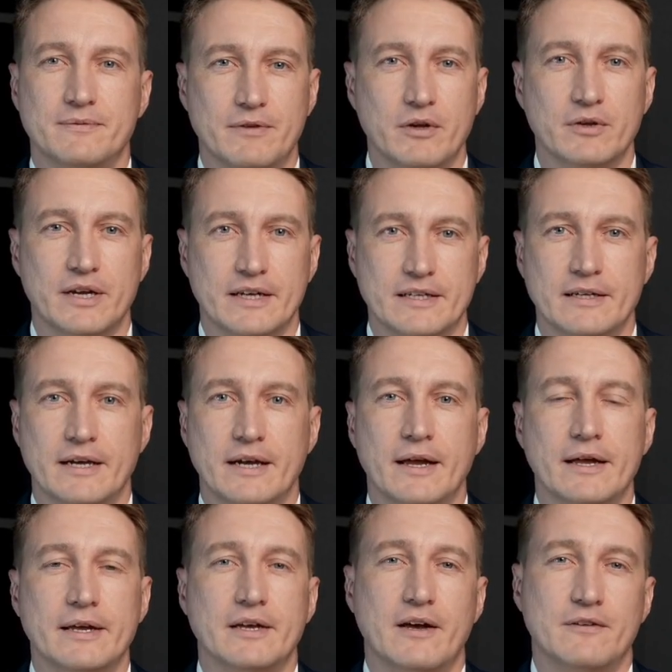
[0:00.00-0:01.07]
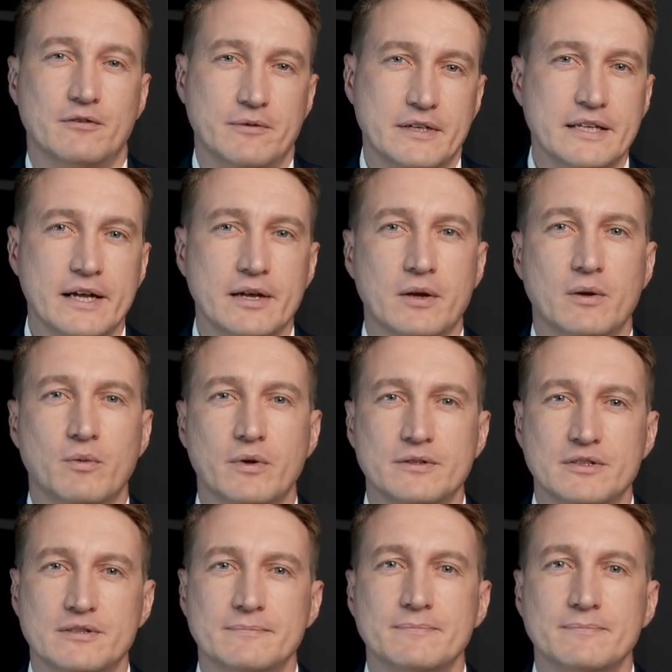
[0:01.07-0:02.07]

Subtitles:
Okay. And you have to pay that all at once.